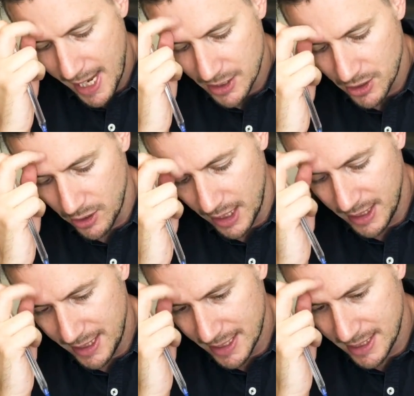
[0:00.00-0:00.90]
And so I
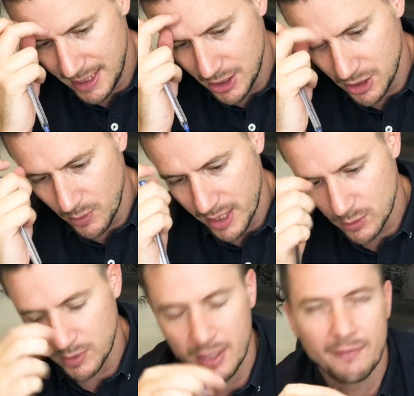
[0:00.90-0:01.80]
think that's the issue,
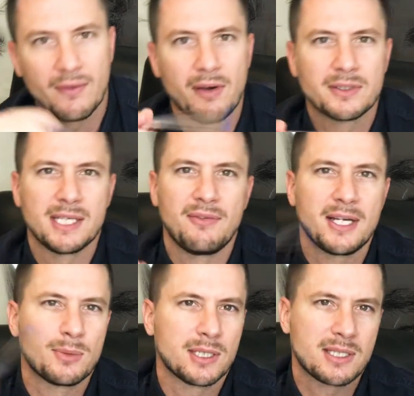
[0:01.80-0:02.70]
whereas with obviously
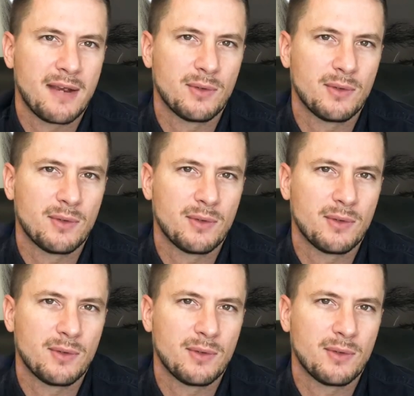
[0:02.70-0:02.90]
Facebook,